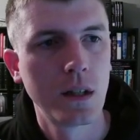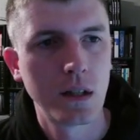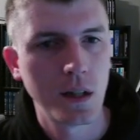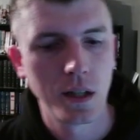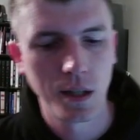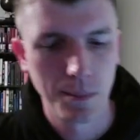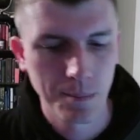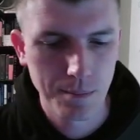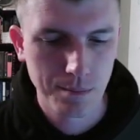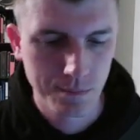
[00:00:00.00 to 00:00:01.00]

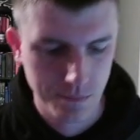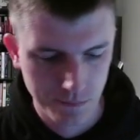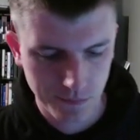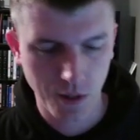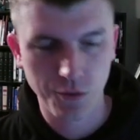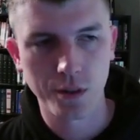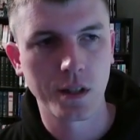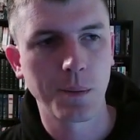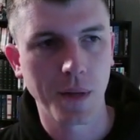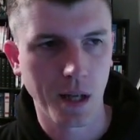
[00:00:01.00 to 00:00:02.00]
They're for a
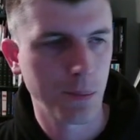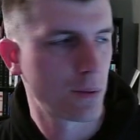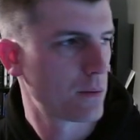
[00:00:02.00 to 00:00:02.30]
dummy app.